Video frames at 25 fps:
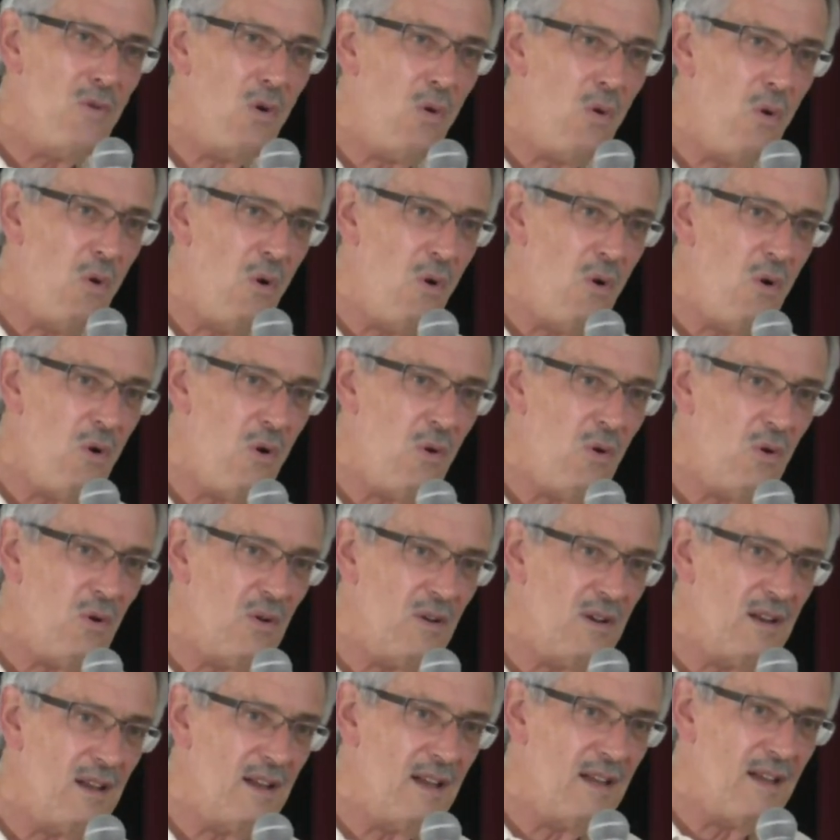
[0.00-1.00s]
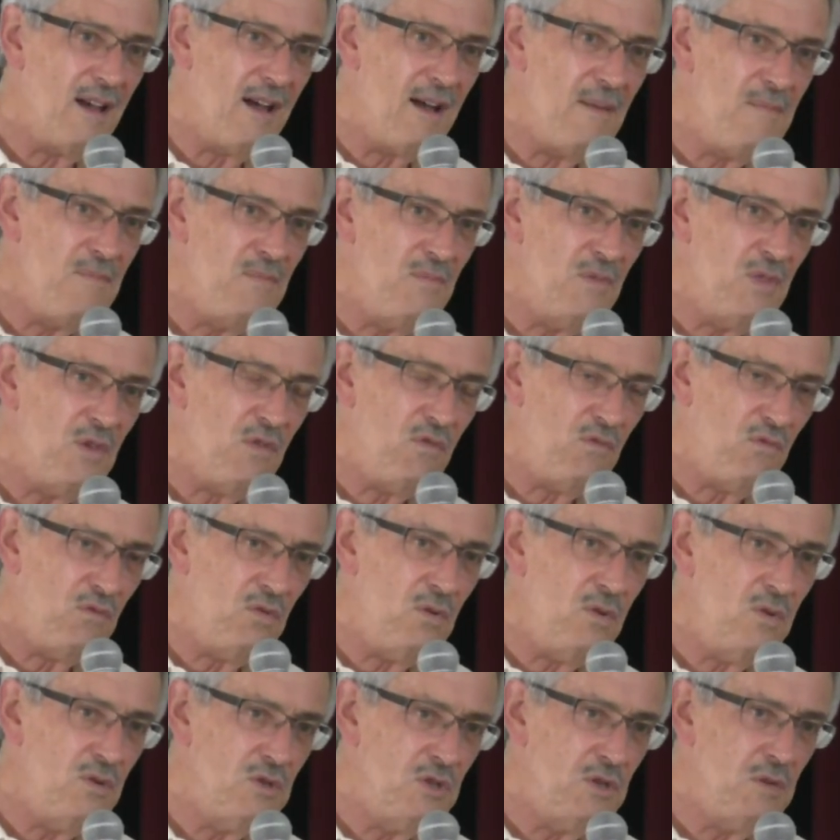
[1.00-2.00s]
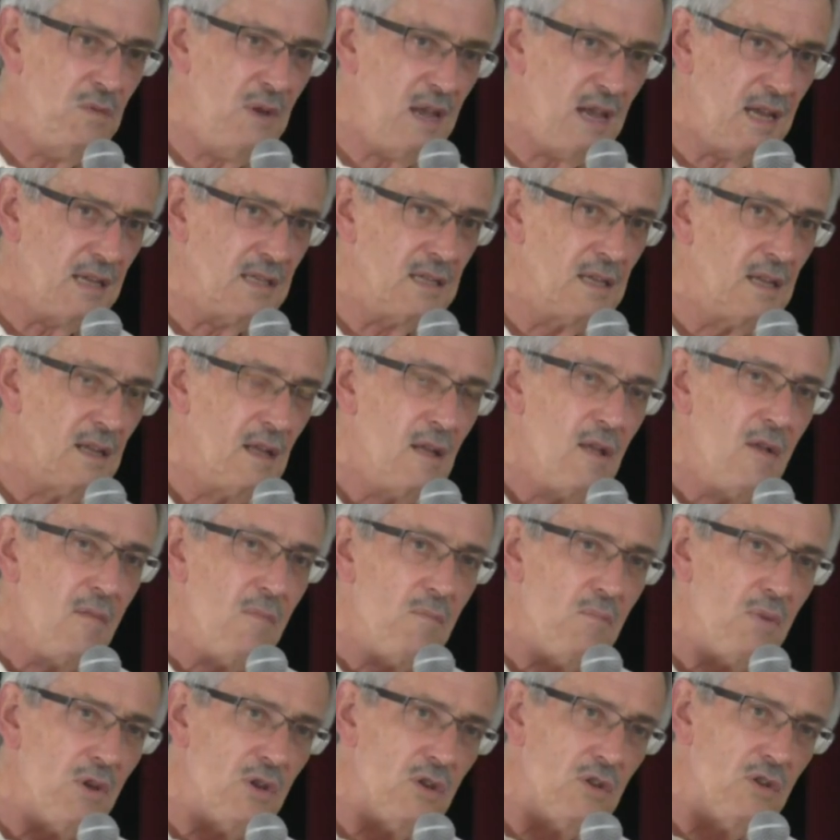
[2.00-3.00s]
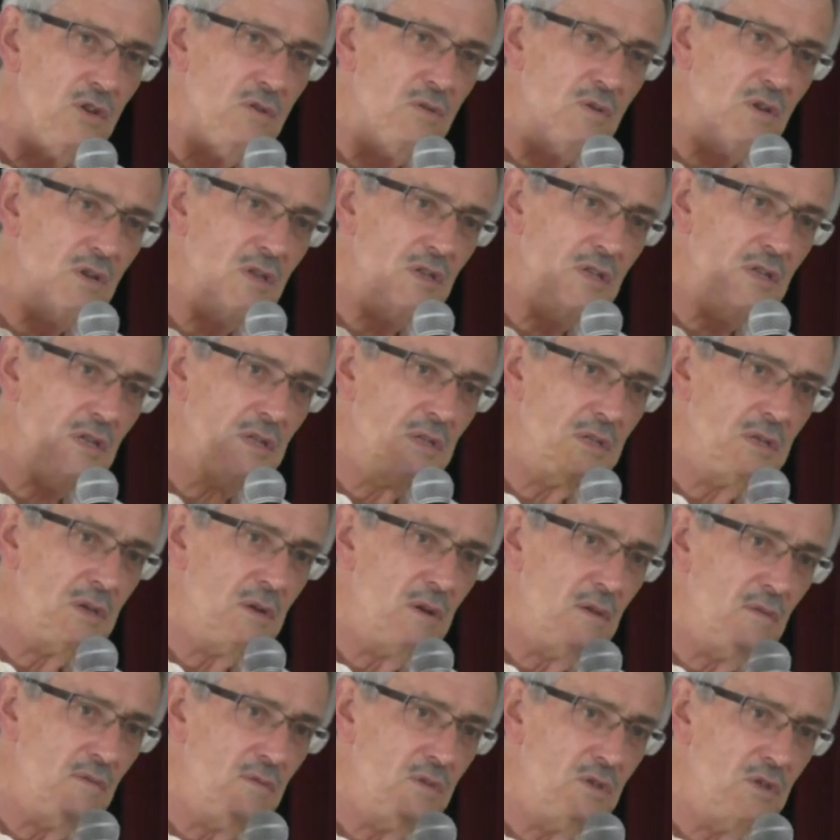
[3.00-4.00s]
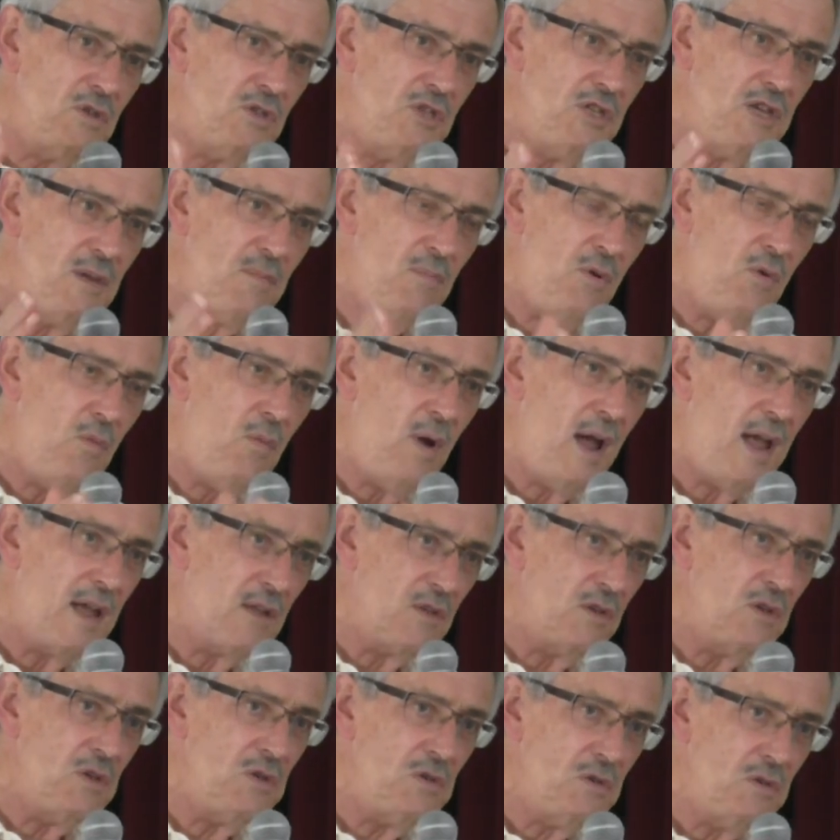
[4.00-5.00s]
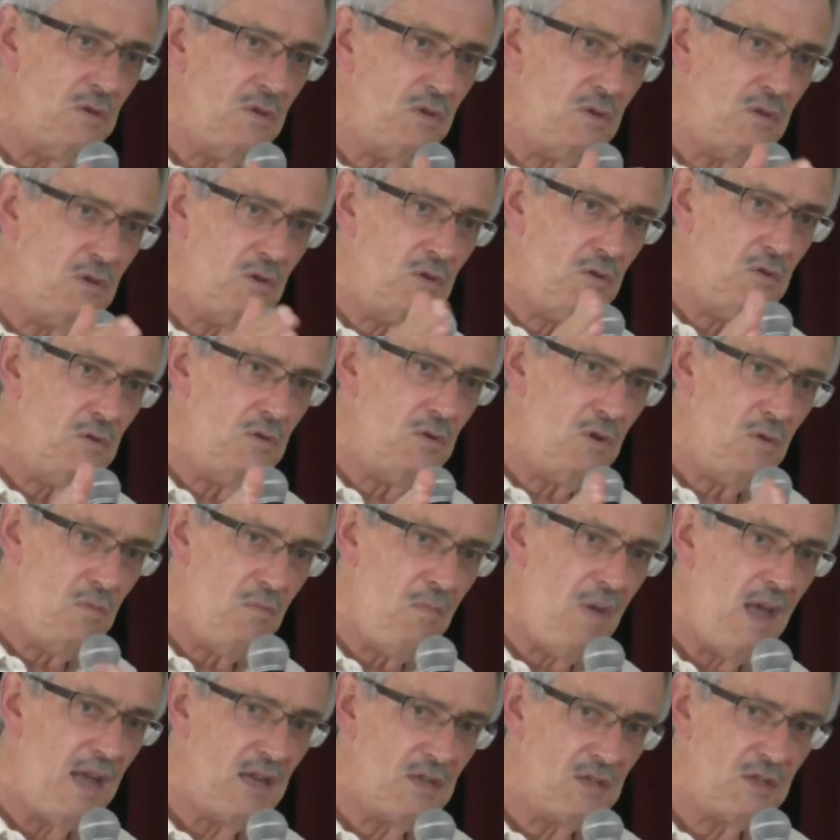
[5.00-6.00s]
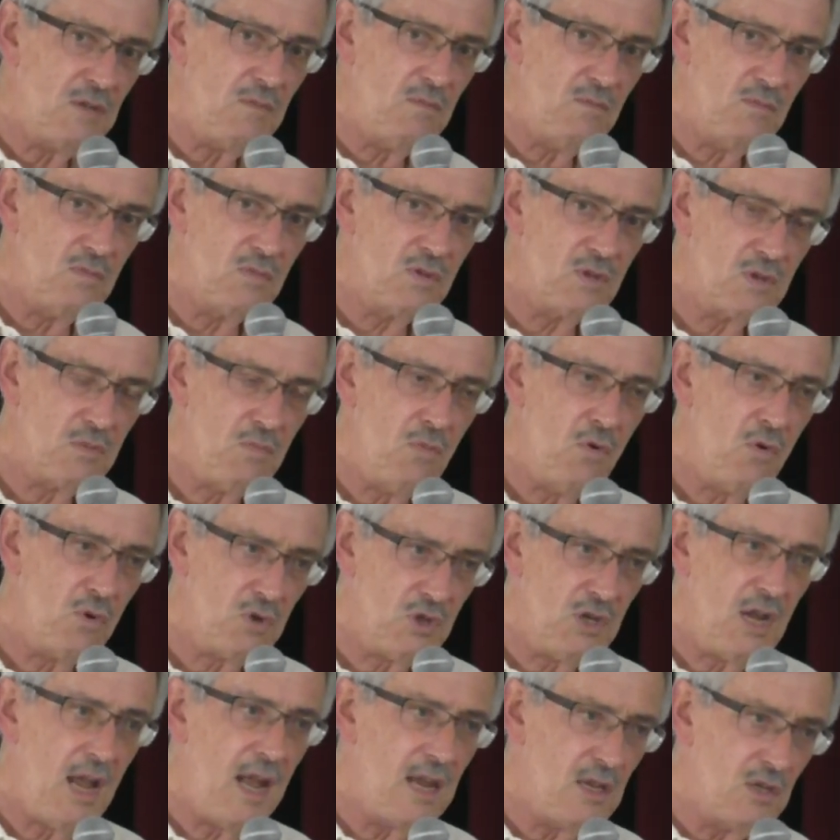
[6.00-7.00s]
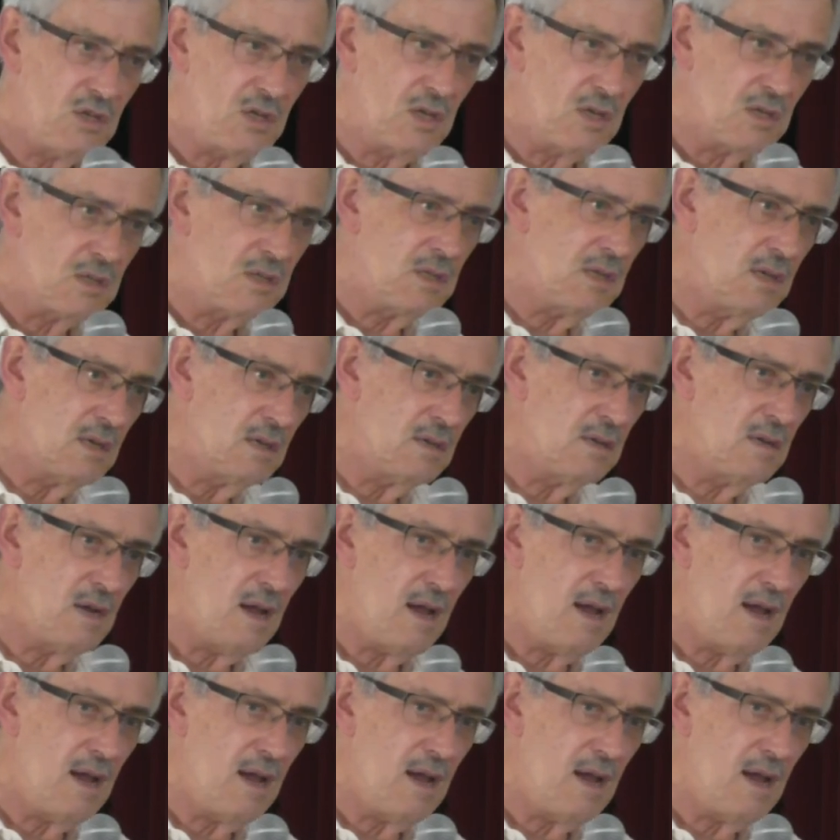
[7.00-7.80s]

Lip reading: or the food you eat, but you can just sort of chip away at these. You can make some small changes that